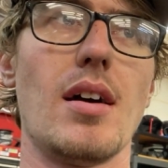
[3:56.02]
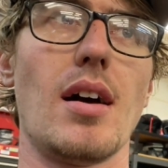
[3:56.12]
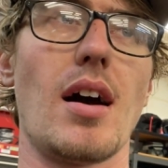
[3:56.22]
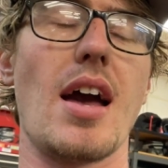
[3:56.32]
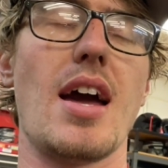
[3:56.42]

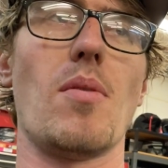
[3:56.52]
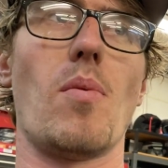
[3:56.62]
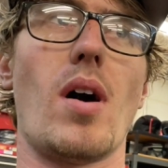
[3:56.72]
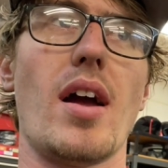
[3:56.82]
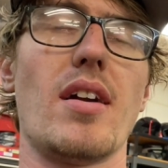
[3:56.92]
I had it
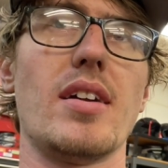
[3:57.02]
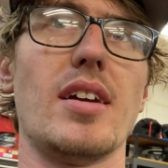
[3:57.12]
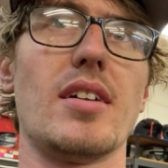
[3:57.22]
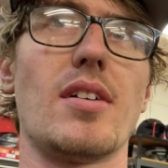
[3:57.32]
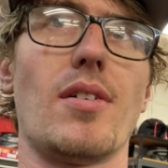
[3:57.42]
wired
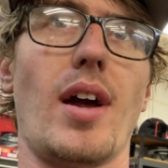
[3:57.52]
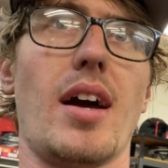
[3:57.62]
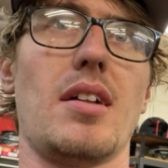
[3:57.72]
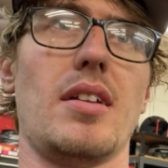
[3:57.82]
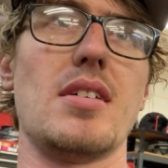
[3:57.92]

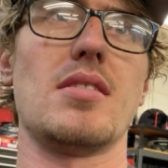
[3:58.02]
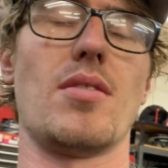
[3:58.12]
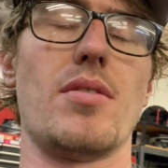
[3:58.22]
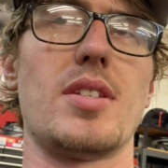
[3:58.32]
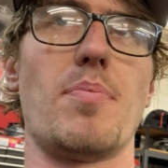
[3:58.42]
incorrectly. So
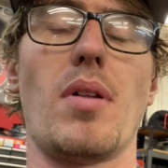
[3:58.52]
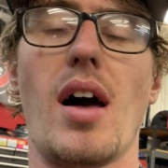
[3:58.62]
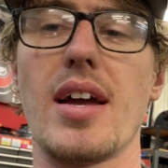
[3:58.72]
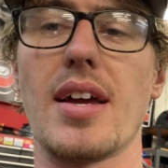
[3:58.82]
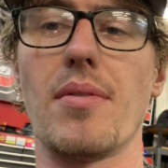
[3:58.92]
I was
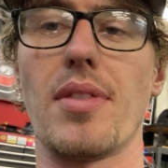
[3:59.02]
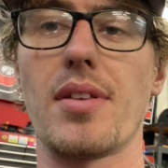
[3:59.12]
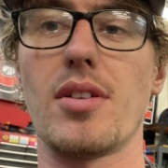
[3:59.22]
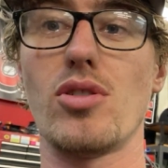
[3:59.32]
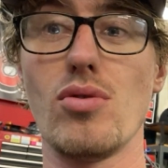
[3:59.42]
applying it
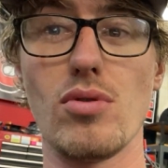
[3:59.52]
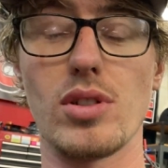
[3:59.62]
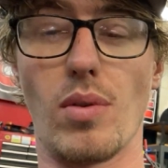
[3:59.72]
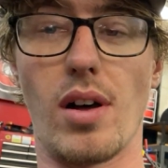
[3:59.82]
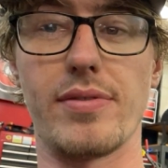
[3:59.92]
with two
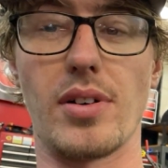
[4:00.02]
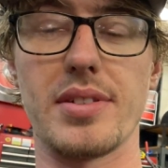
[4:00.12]
12-volt